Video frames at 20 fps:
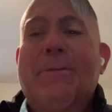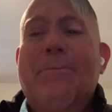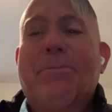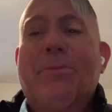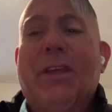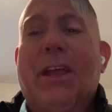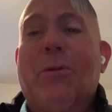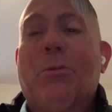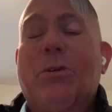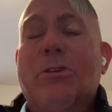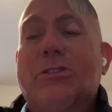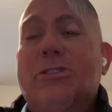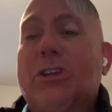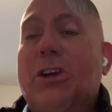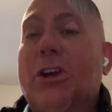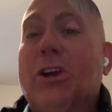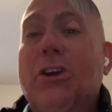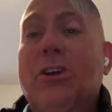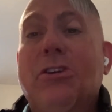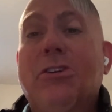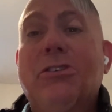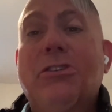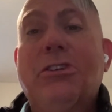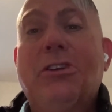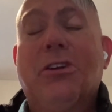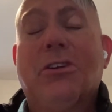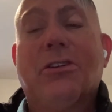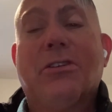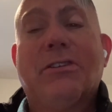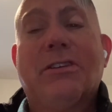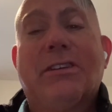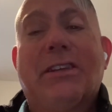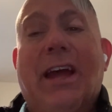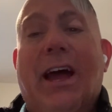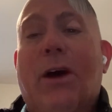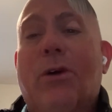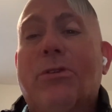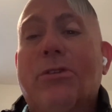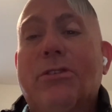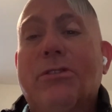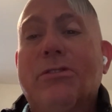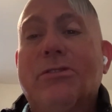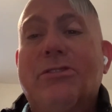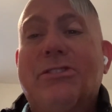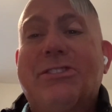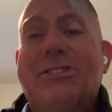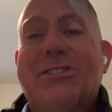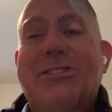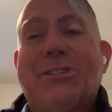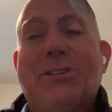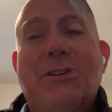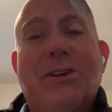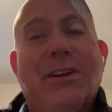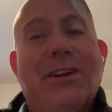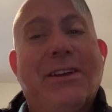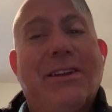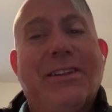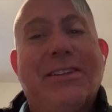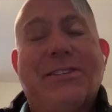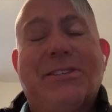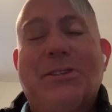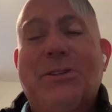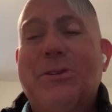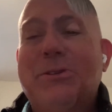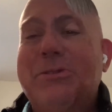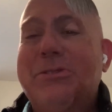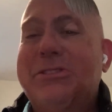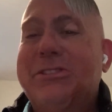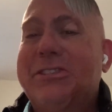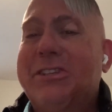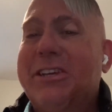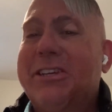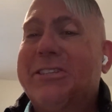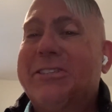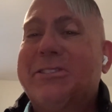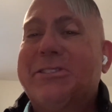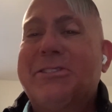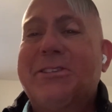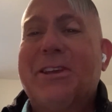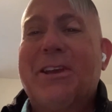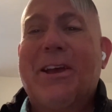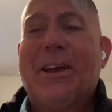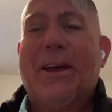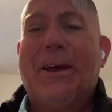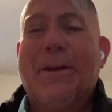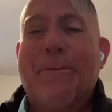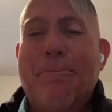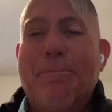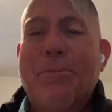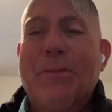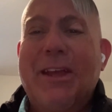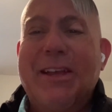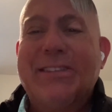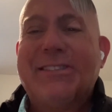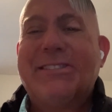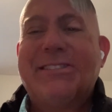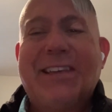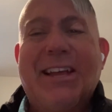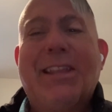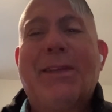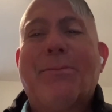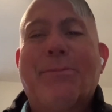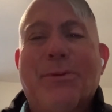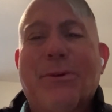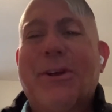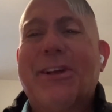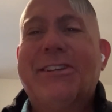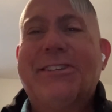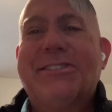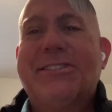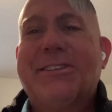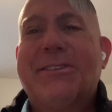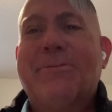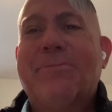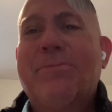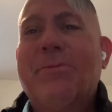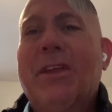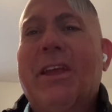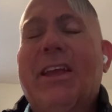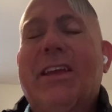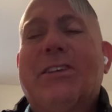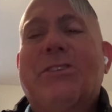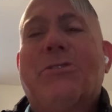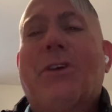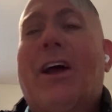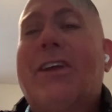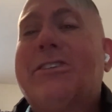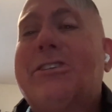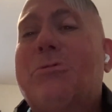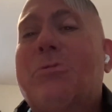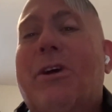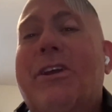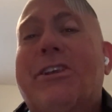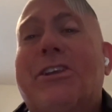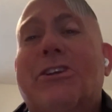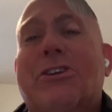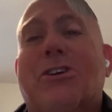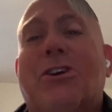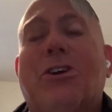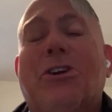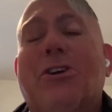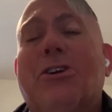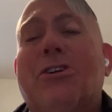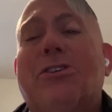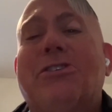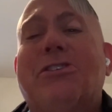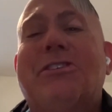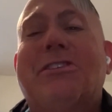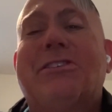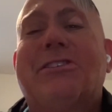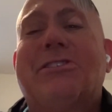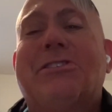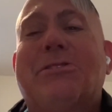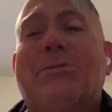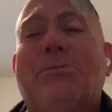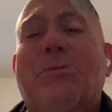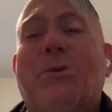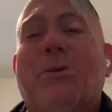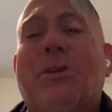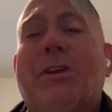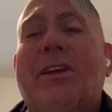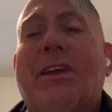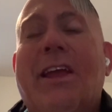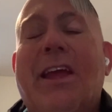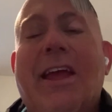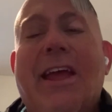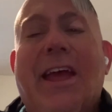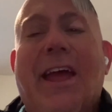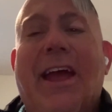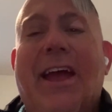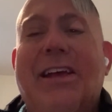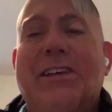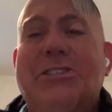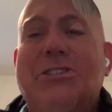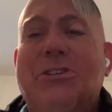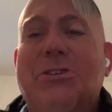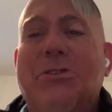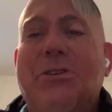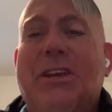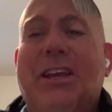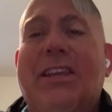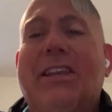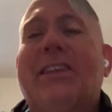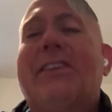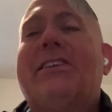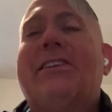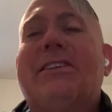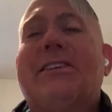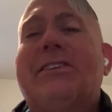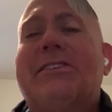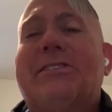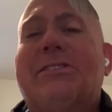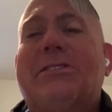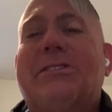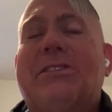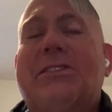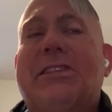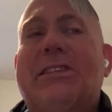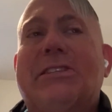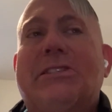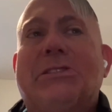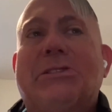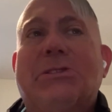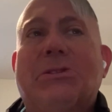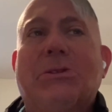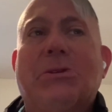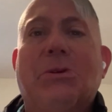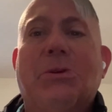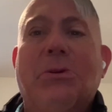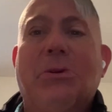will turn your downers to just a celebration. So I just want to encourage you this morning as you get into this